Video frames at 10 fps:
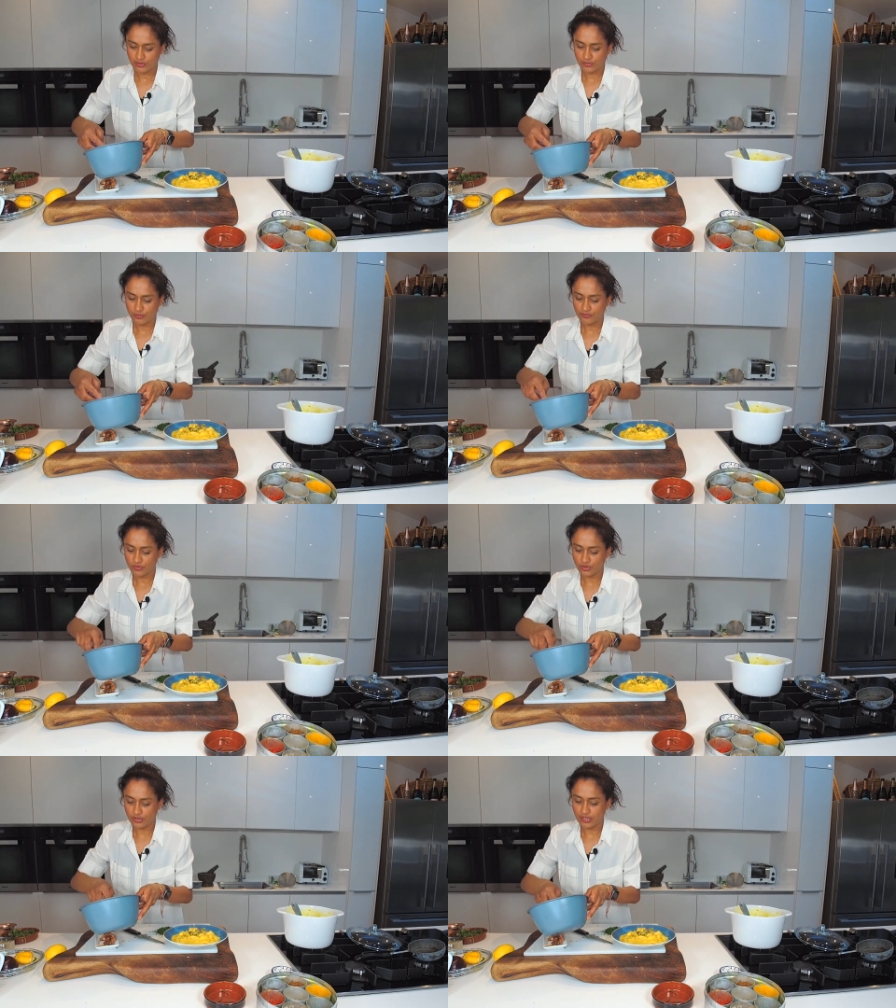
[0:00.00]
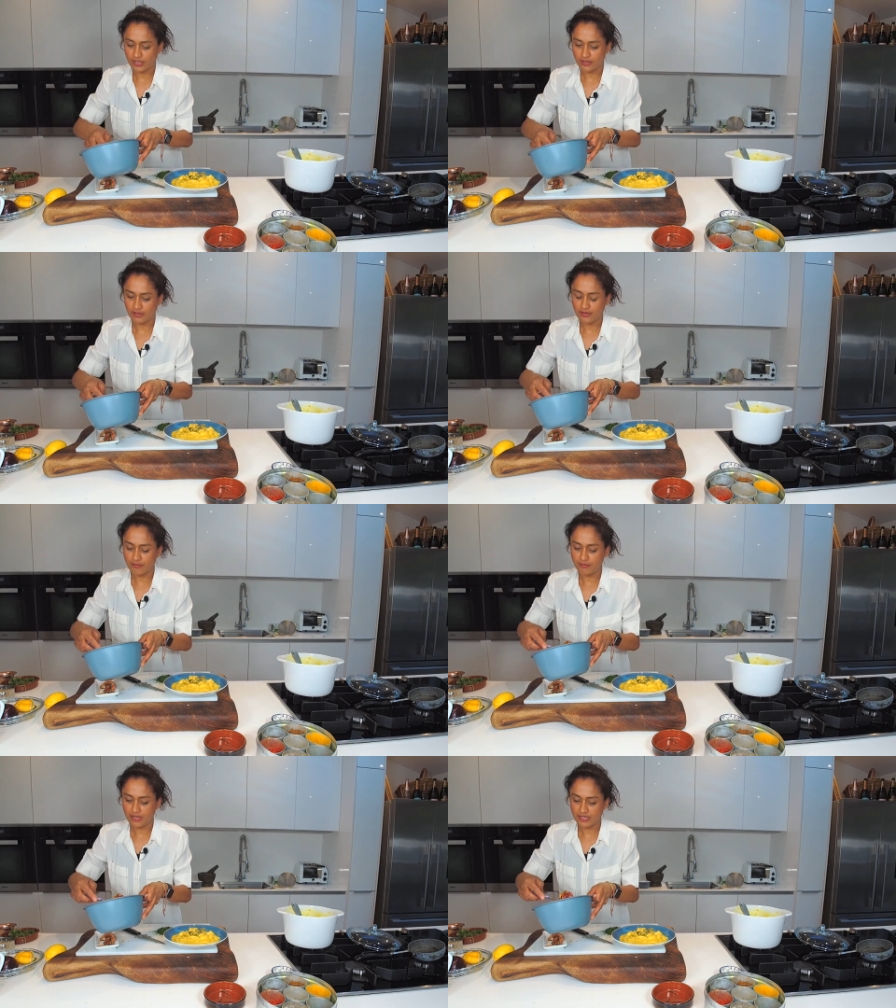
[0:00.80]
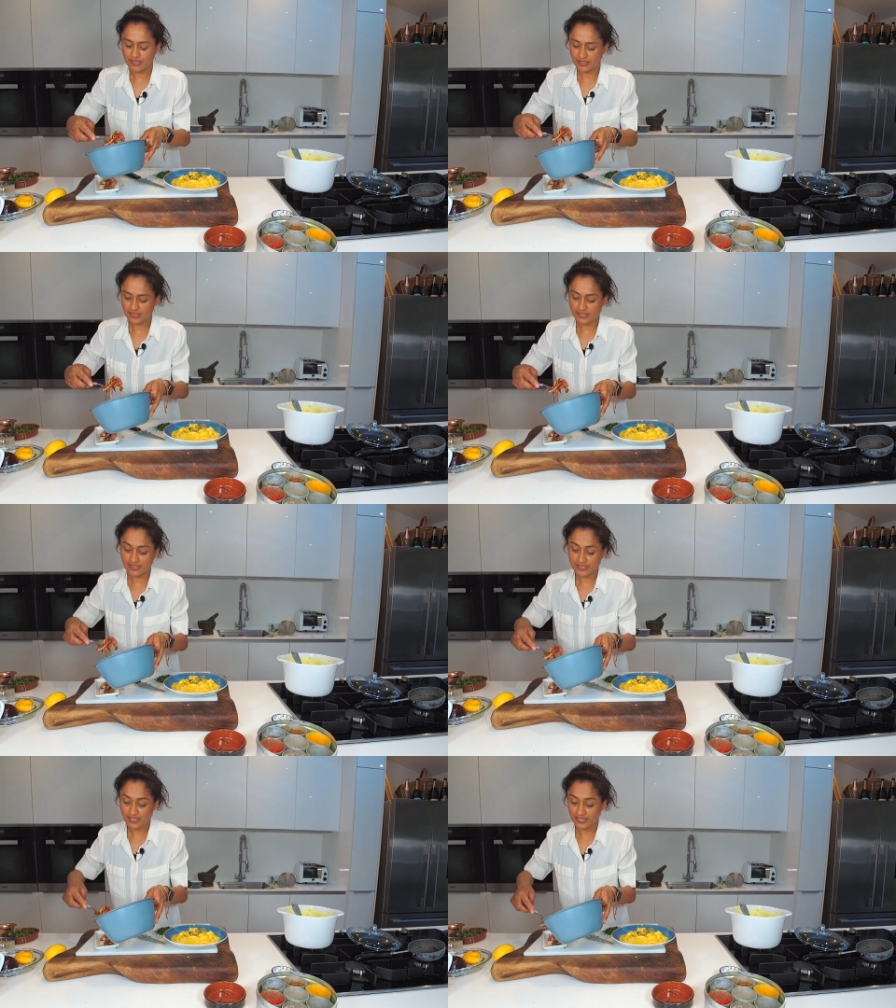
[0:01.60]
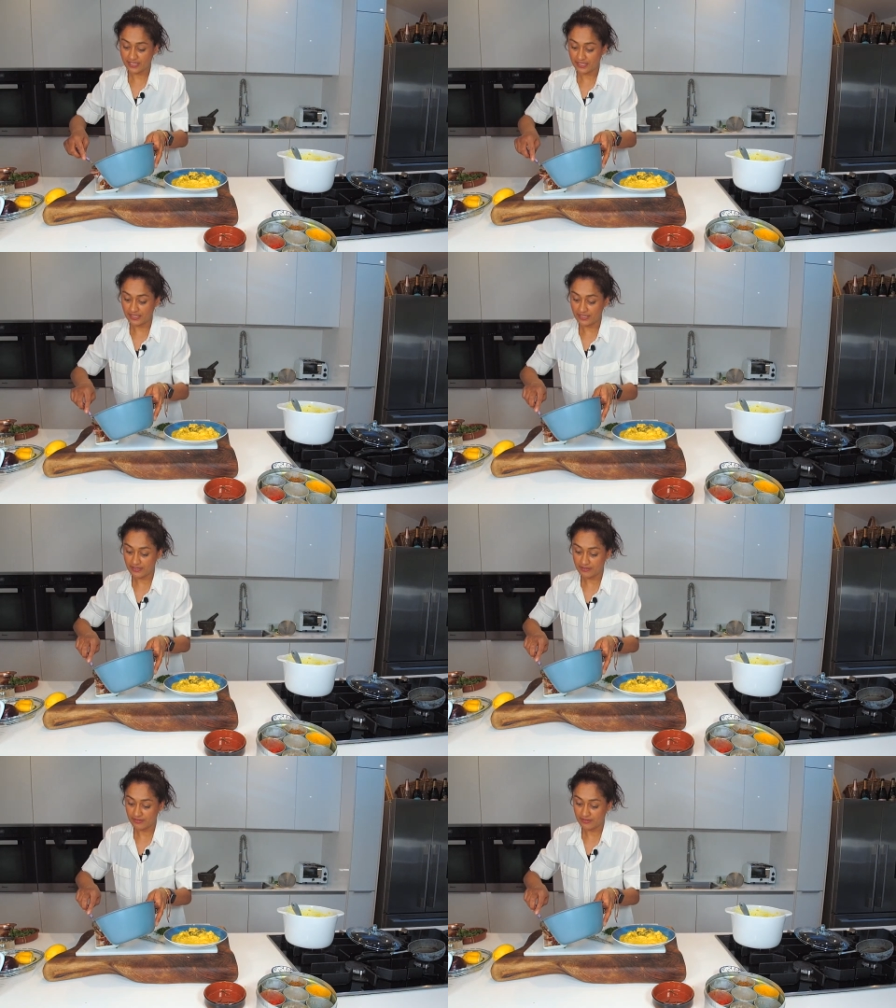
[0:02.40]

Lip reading: So we've got amazing zingy